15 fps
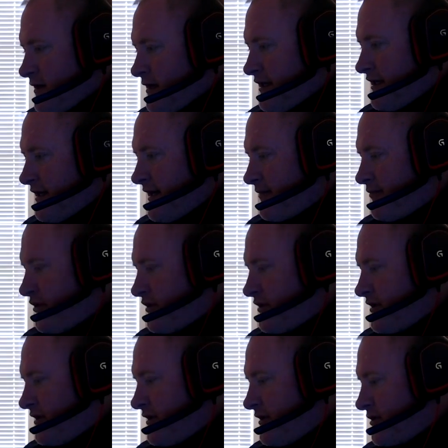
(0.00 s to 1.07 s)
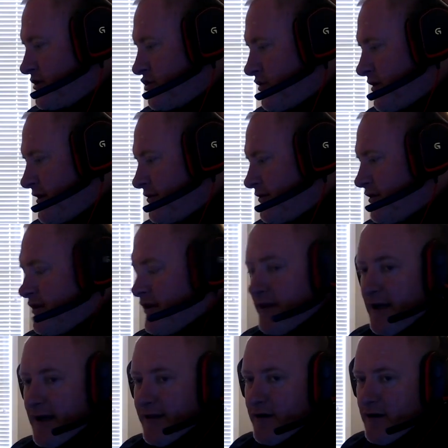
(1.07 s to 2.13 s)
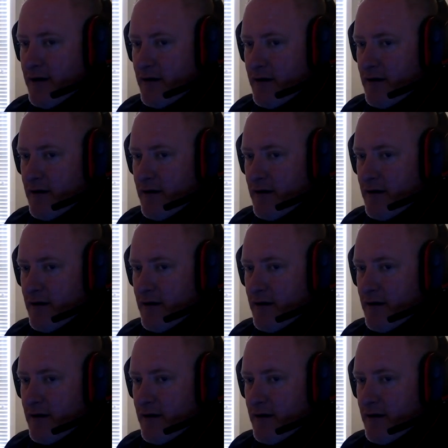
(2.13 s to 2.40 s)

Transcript: and then I can put the short little dude on the other